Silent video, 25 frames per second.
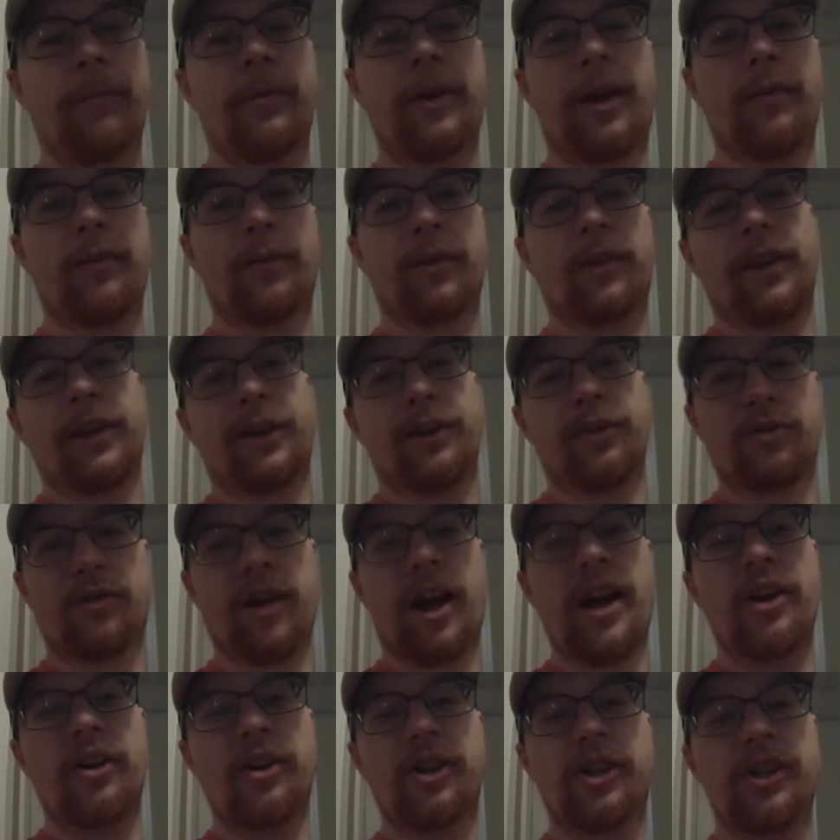down with like a
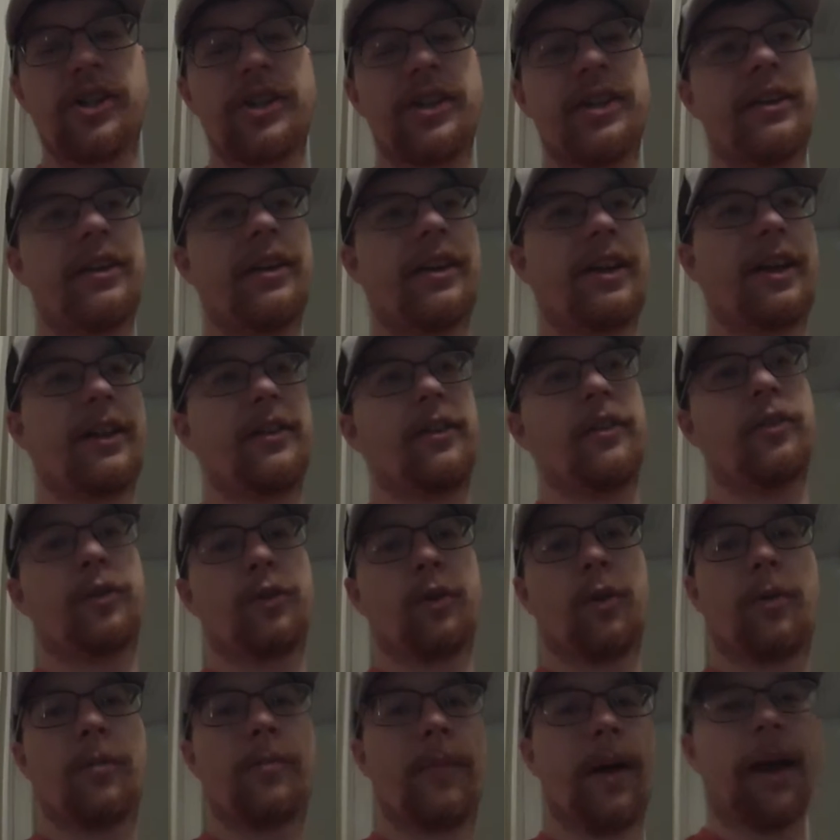dryer sheet, and then
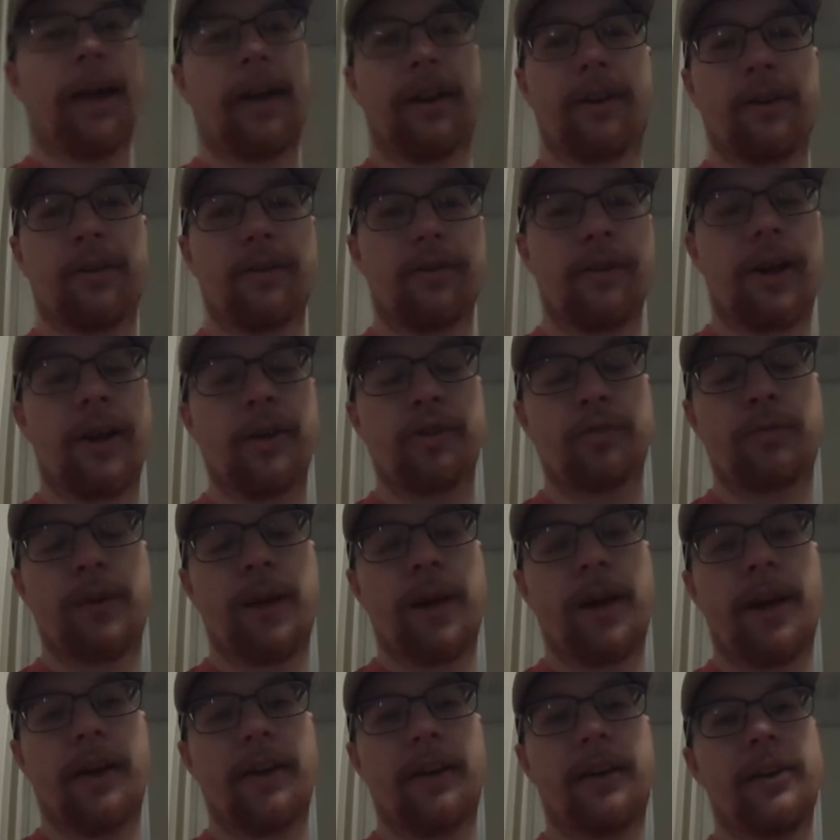throw them back in a trash
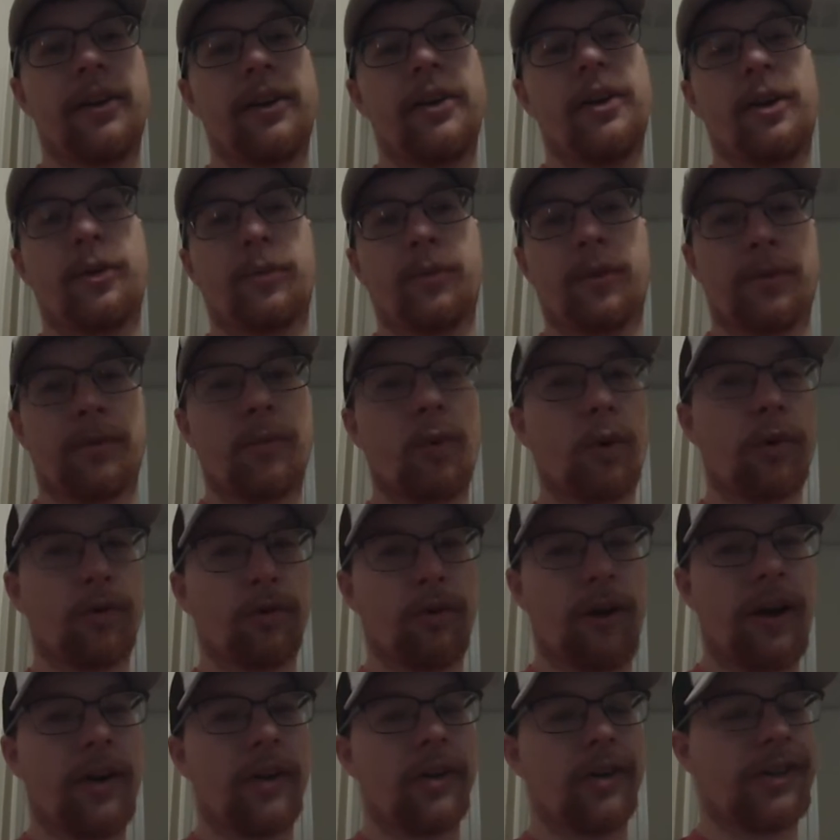bag with more
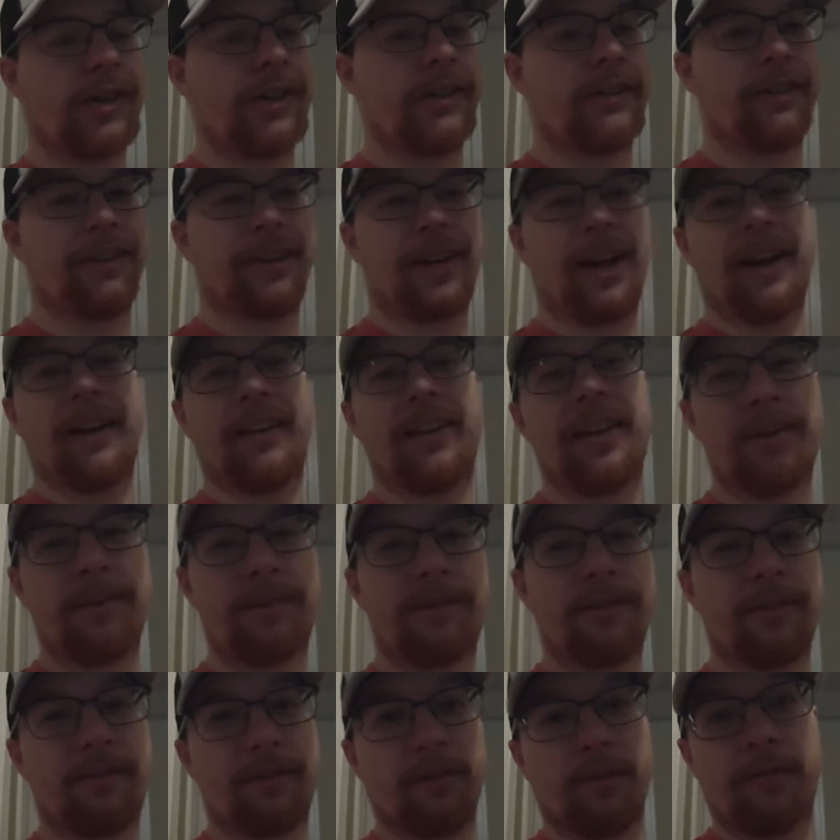dryer sheets and kind of let
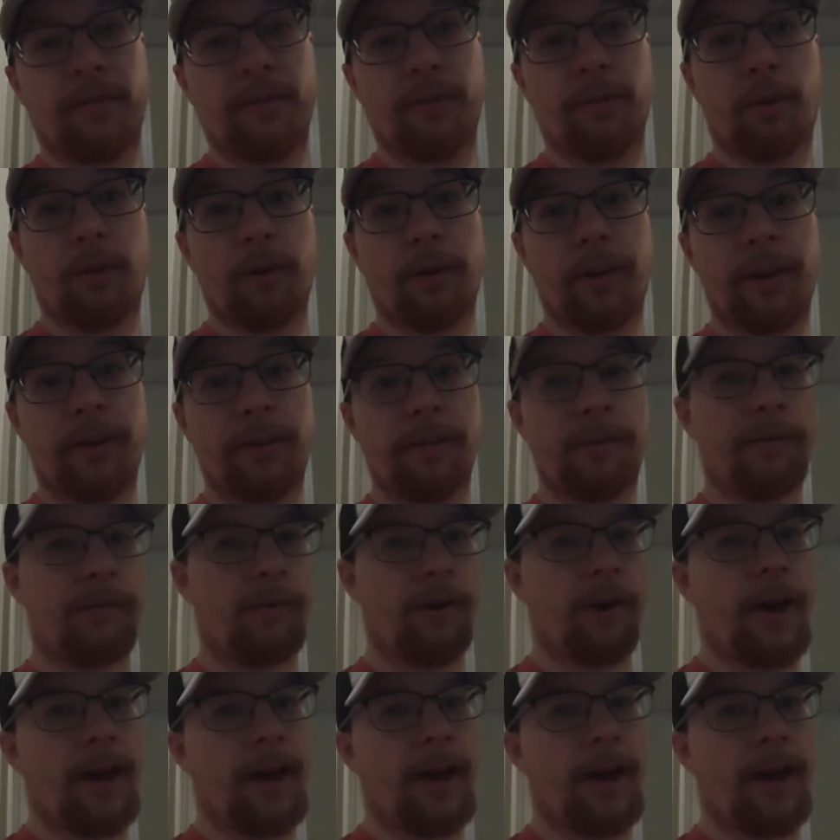them sit for a few more days before I